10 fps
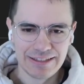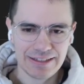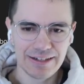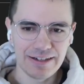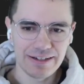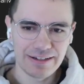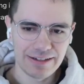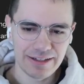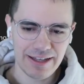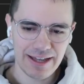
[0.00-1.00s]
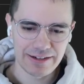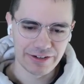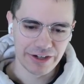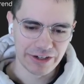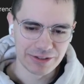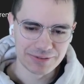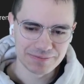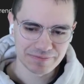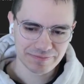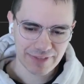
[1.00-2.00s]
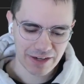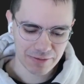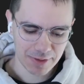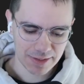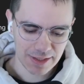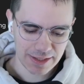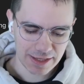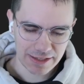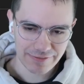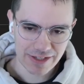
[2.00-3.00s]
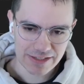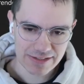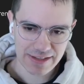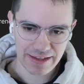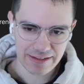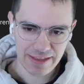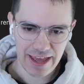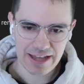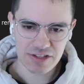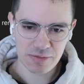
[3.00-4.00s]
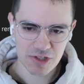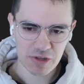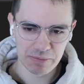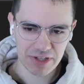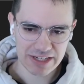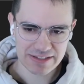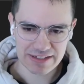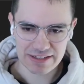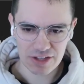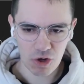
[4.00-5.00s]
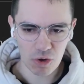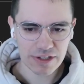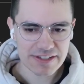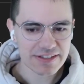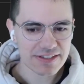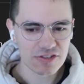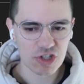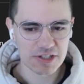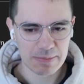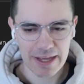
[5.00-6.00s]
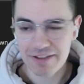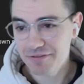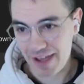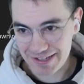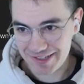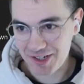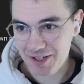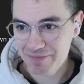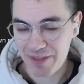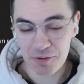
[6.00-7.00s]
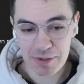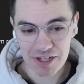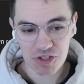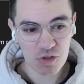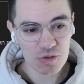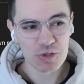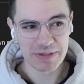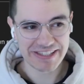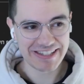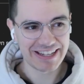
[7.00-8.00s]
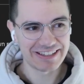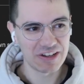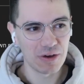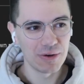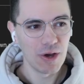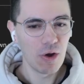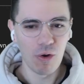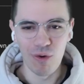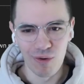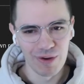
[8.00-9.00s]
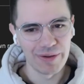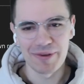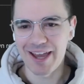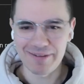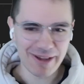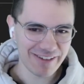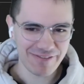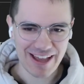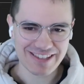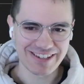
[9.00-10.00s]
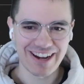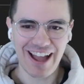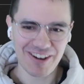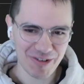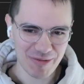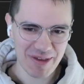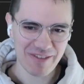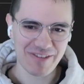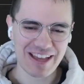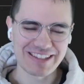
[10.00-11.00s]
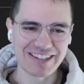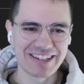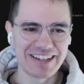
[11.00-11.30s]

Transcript: I don't know. I don't really like any of these. They add too much complexity. The goal isn't to just make it faster. That would be a huge mistake to go, oh, we got to make it faster. How can we make it faster?